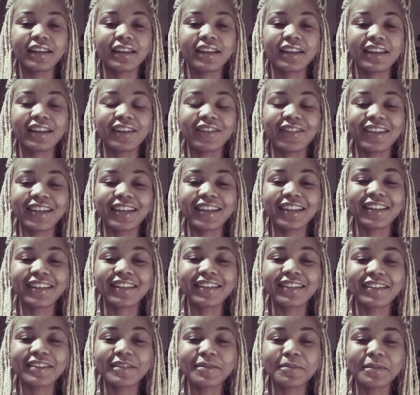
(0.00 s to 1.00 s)
did we get the
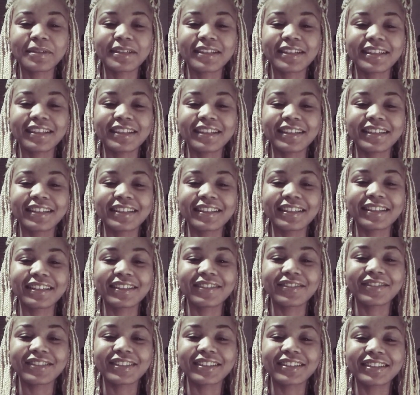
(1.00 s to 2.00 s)
lubricant the
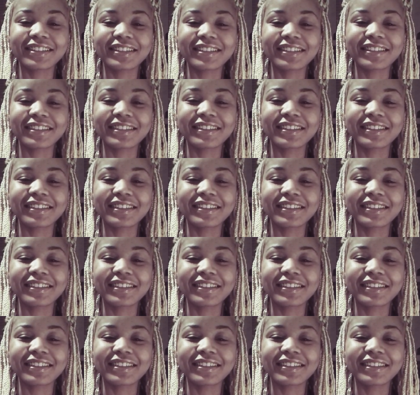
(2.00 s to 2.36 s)
first time?